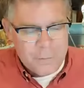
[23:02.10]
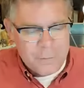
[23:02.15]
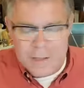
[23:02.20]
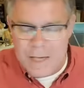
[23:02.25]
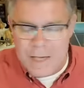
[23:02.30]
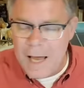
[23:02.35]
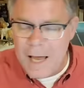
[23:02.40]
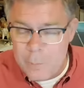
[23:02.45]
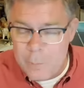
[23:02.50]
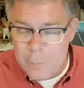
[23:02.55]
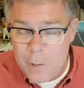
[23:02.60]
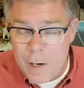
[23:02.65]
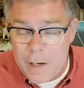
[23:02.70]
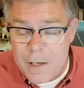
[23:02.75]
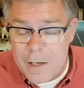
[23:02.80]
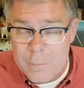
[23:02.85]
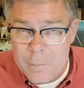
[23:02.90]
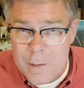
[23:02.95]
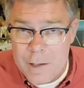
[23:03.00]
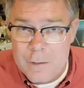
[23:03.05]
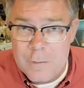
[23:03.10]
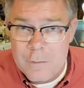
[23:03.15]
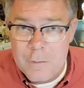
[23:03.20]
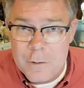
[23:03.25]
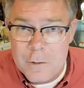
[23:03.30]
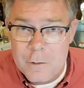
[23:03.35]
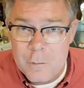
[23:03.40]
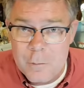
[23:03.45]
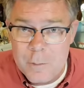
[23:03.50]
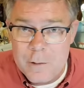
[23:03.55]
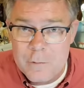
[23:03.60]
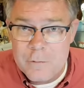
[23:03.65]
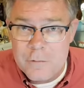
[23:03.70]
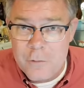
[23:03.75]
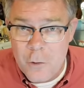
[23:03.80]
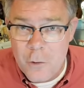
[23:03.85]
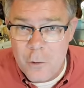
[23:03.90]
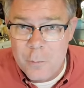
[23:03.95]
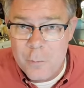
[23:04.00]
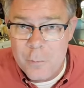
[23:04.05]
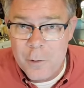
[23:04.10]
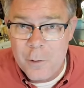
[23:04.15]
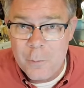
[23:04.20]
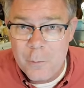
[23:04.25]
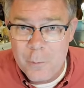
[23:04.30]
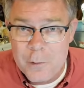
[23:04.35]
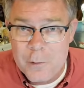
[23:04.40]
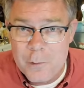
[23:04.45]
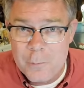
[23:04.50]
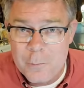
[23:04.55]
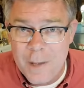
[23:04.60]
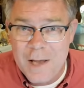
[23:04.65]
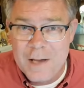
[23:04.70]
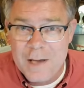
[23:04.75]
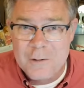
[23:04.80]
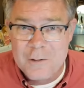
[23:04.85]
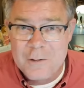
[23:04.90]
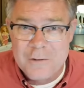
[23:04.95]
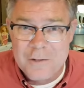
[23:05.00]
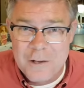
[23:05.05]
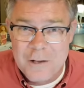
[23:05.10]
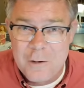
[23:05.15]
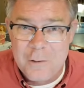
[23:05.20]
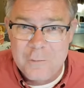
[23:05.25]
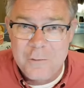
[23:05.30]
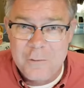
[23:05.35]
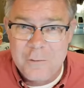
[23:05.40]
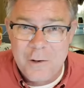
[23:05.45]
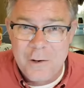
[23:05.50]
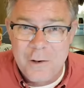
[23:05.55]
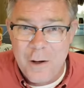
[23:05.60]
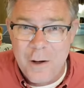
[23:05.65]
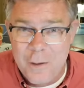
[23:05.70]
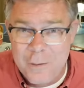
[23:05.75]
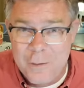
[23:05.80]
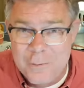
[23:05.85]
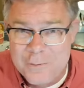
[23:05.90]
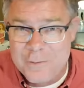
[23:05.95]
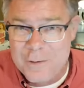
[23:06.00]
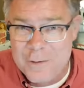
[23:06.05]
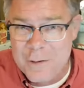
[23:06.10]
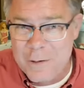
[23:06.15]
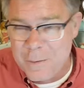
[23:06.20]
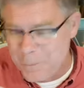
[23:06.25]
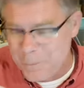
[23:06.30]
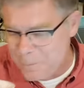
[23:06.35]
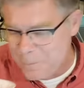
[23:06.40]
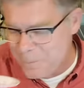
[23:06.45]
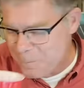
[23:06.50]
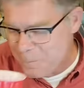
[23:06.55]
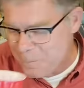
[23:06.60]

yeah i would recommend that you be sober when you buy your silver also